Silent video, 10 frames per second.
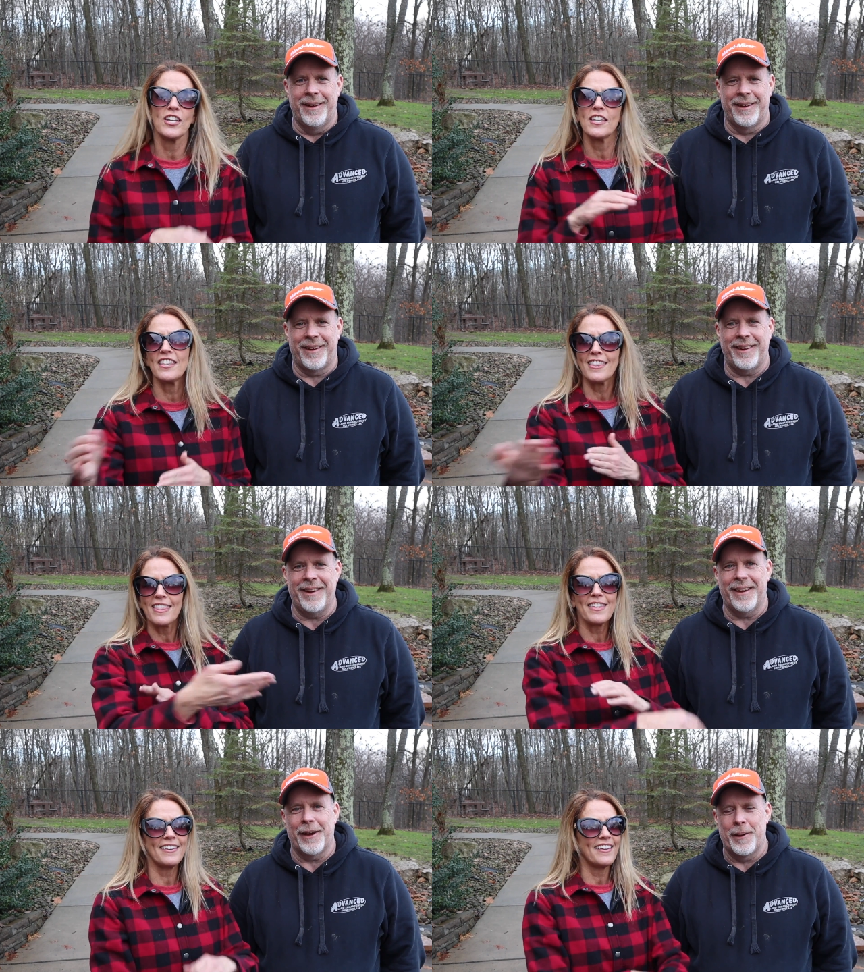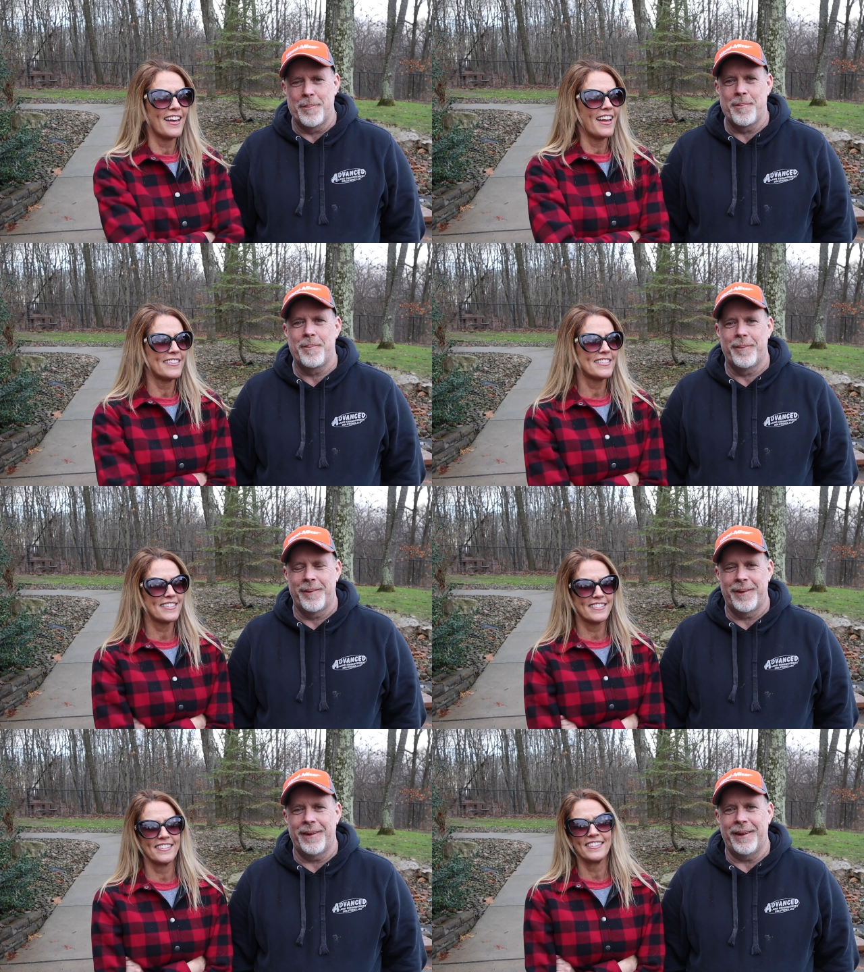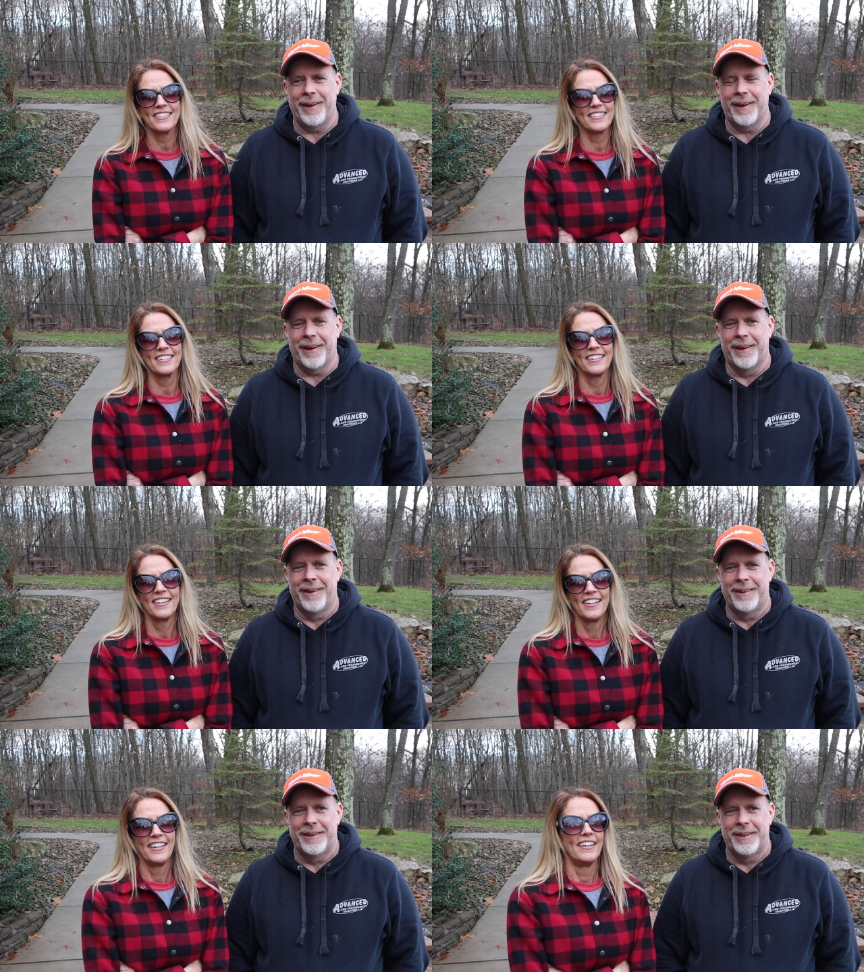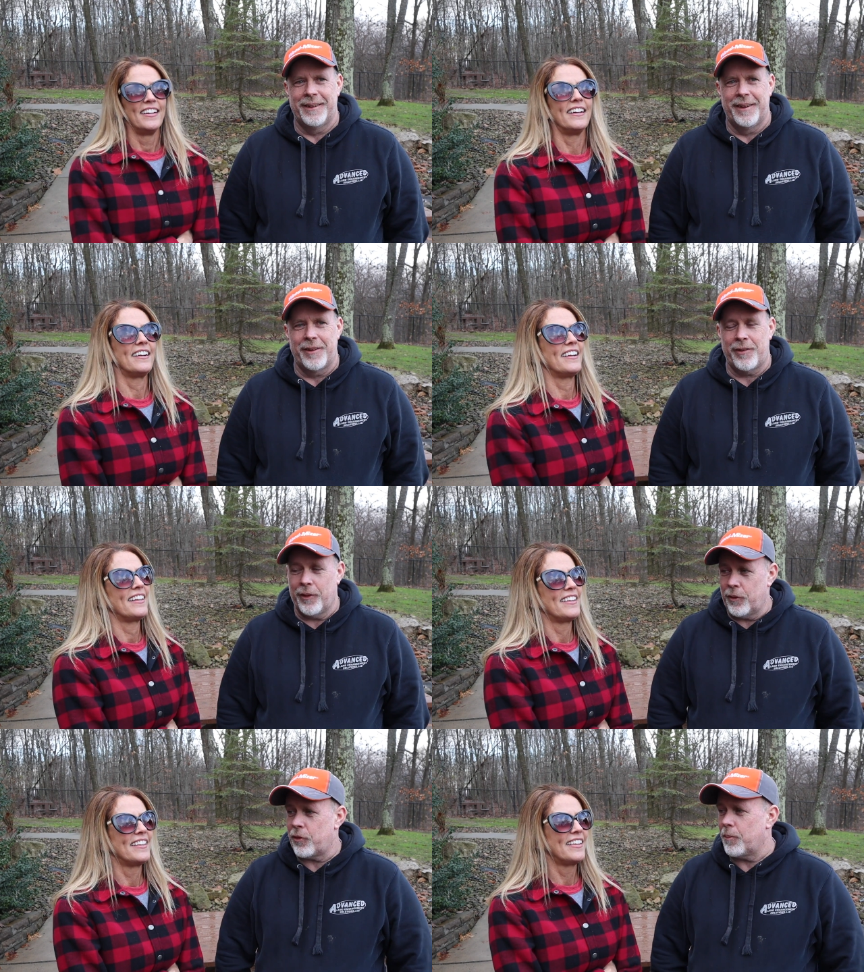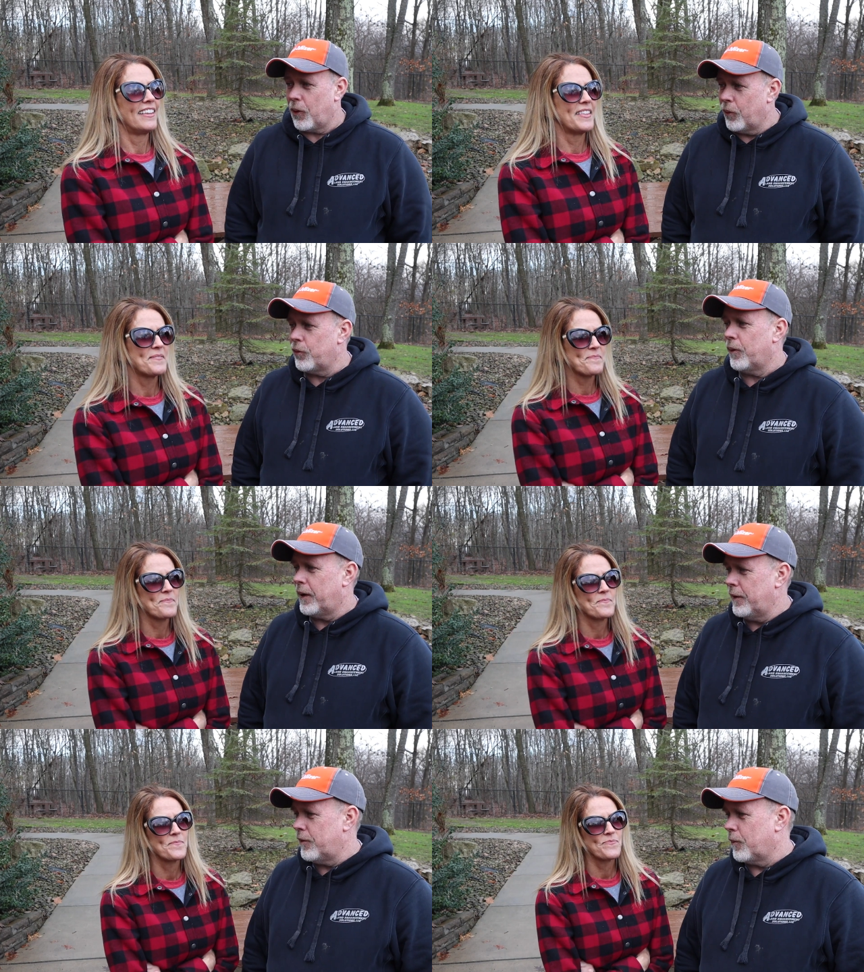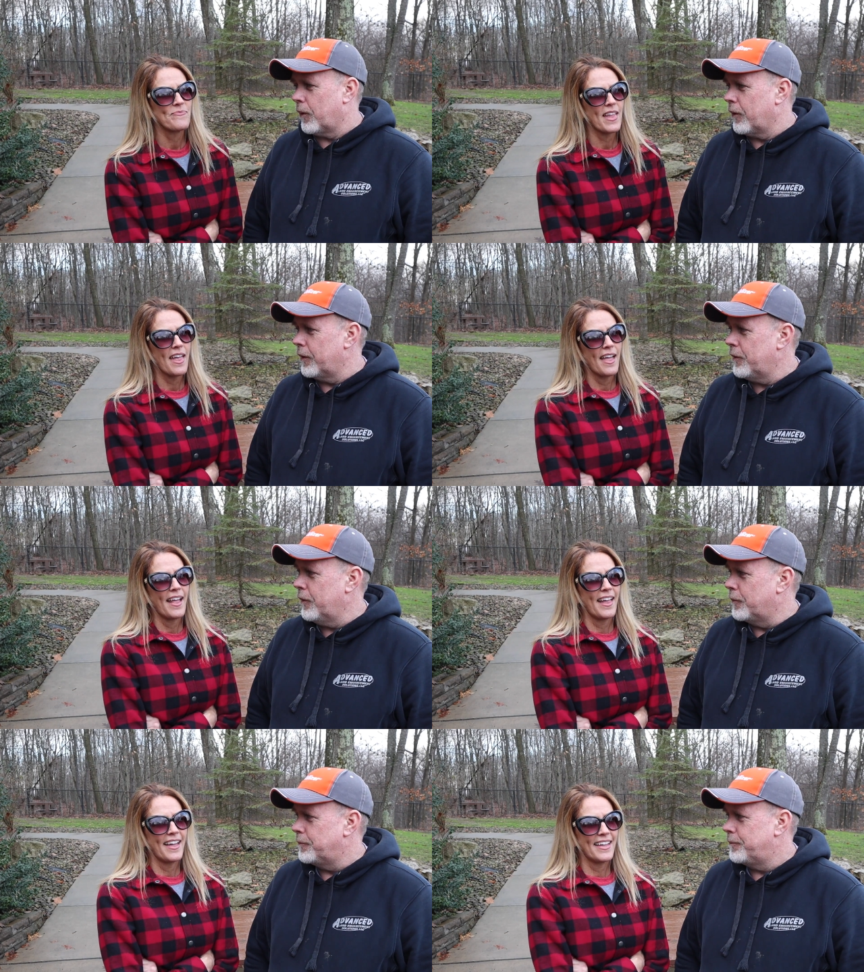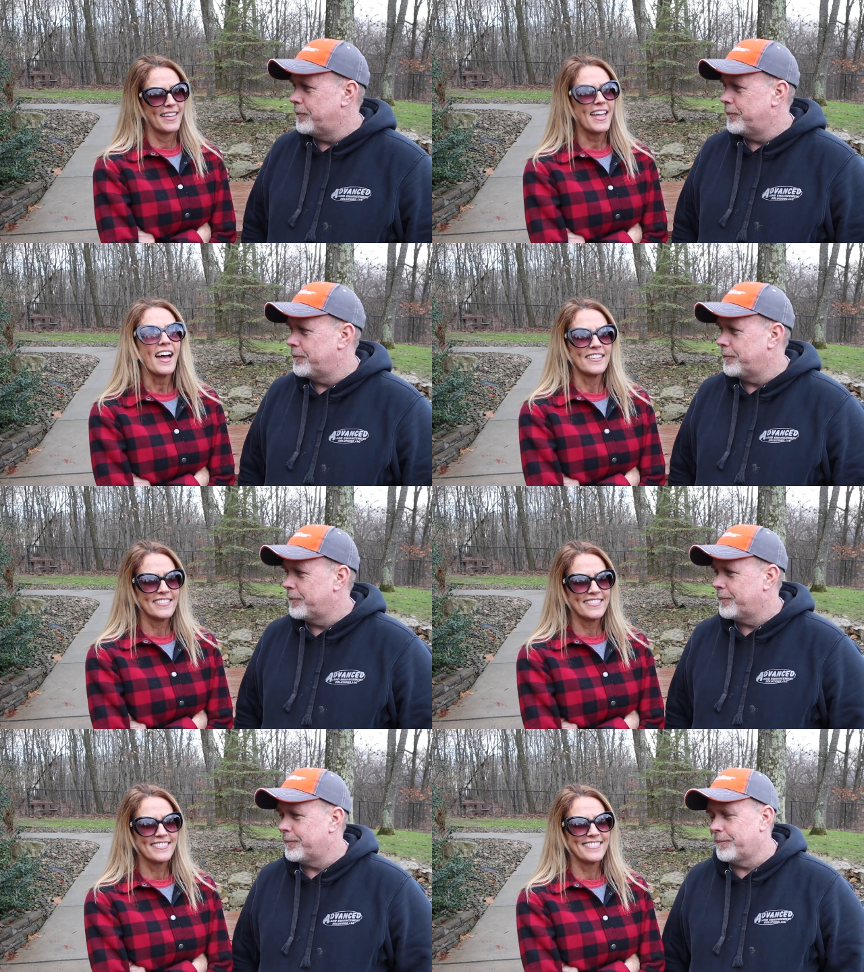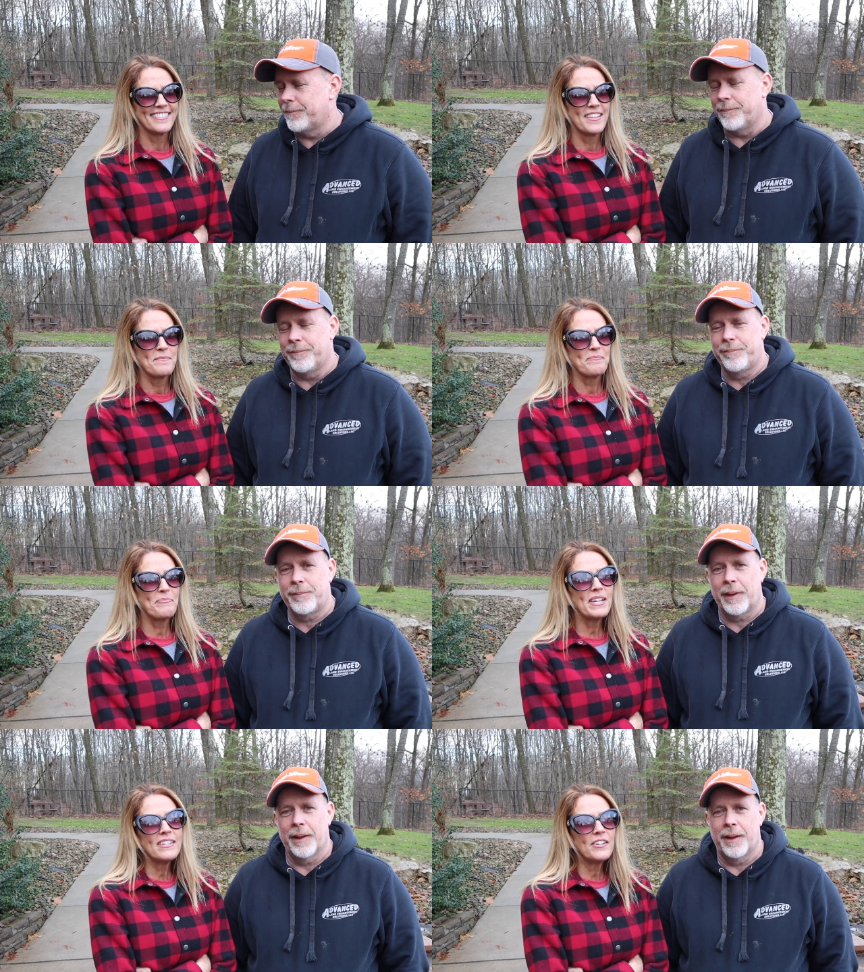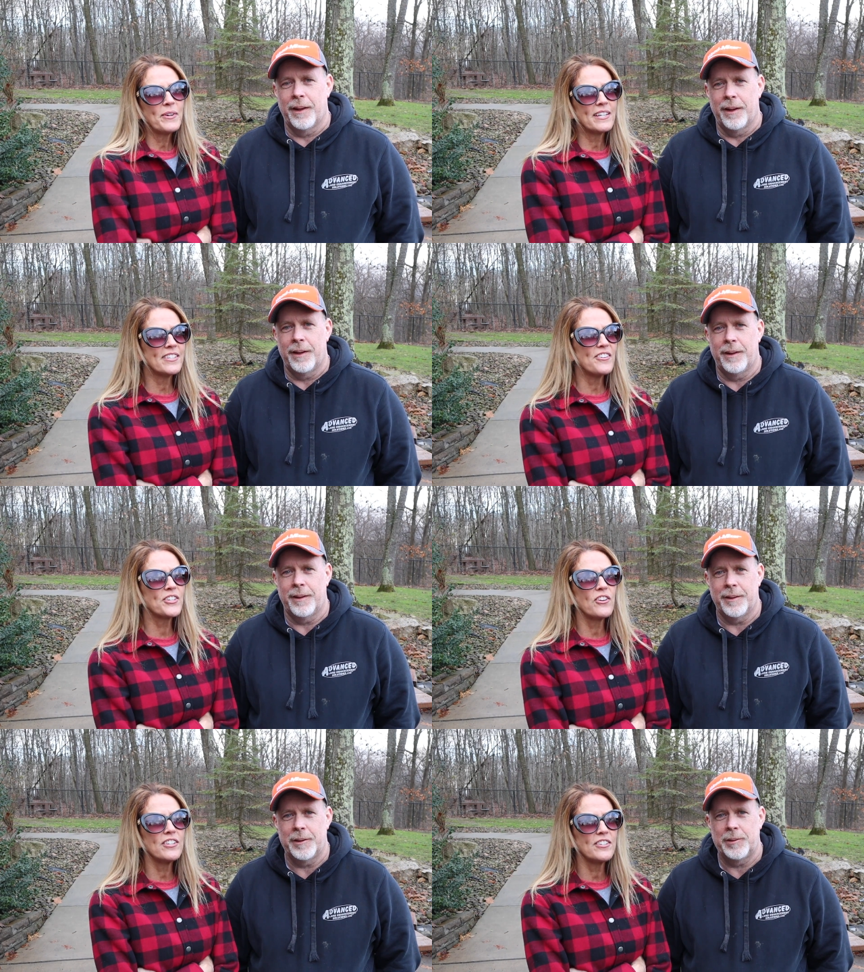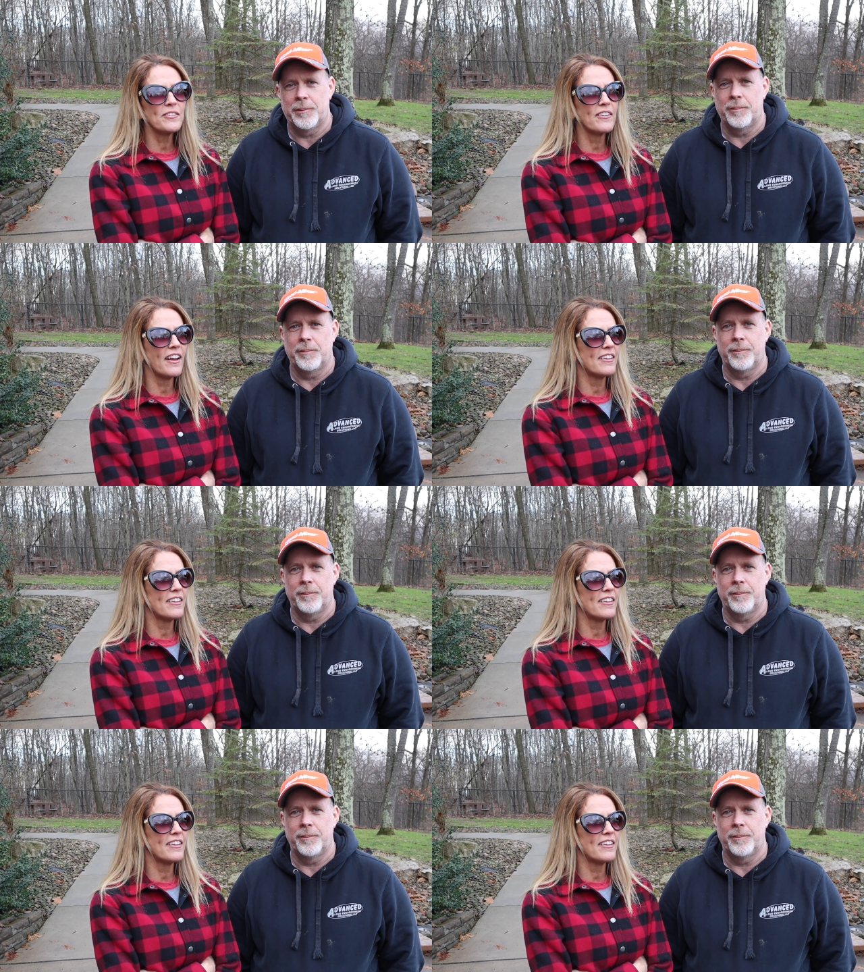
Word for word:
Speaker 1: and yeah, yeah, it's, it's
Speaker 2: yeah. Ah. So there's some goals for our kids to work on too. Yeah. Hmm.
Speaker 1: But you know what? It's always good to.